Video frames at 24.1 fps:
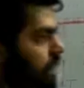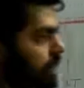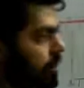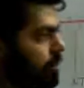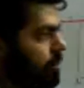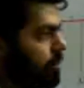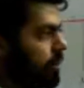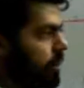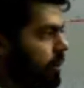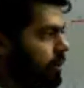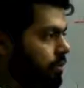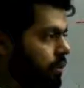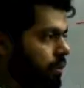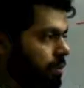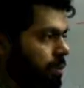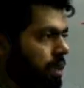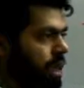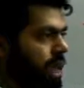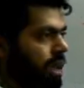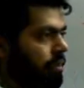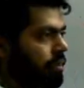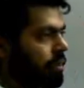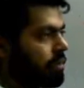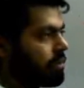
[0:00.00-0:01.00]
If it will
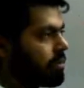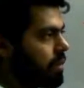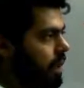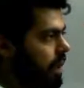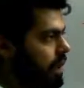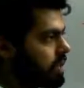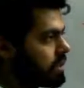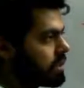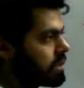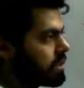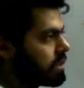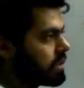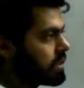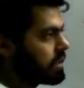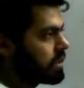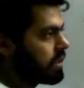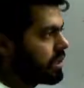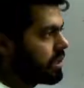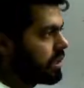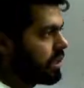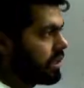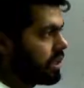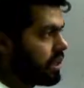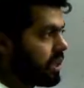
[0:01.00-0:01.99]
be having mass
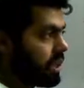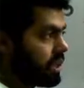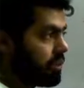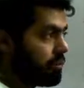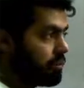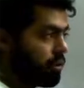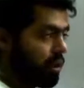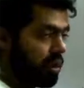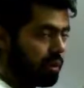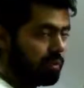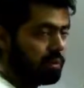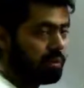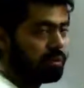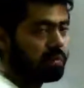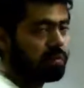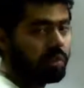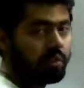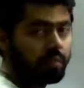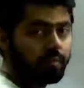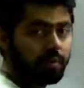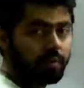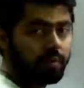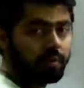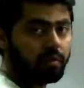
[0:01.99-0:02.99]
in any problem,
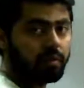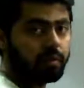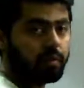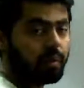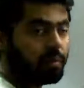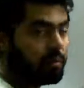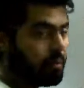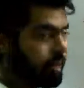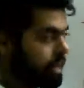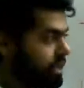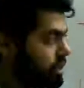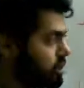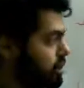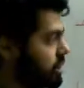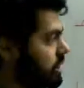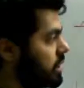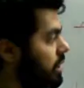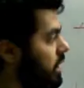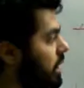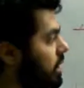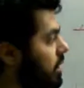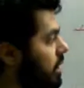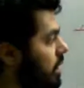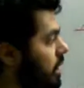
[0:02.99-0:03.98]
if it will be
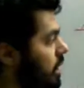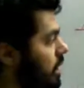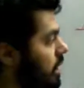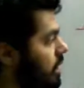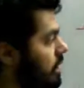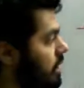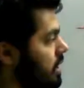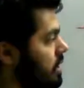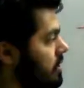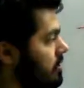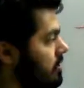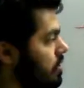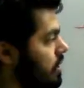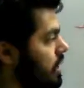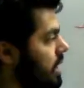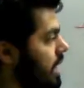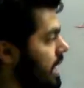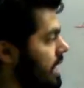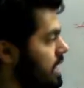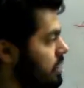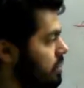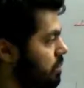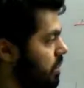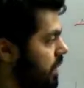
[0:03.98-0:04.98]
mentioned that the
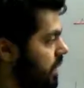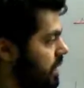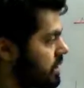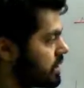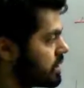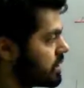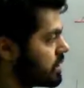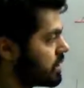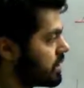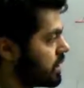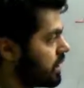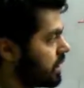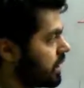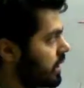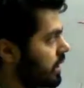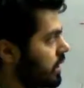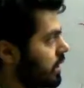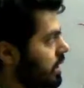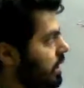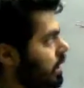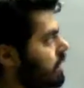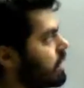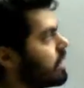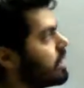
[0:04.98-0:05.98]
string has mass,
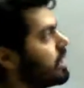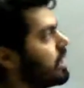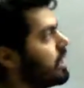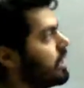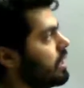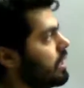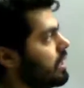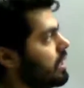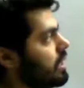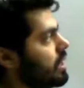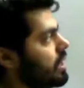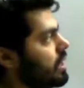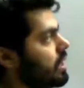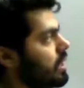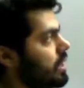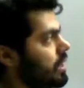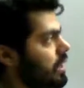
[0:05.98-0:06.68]
then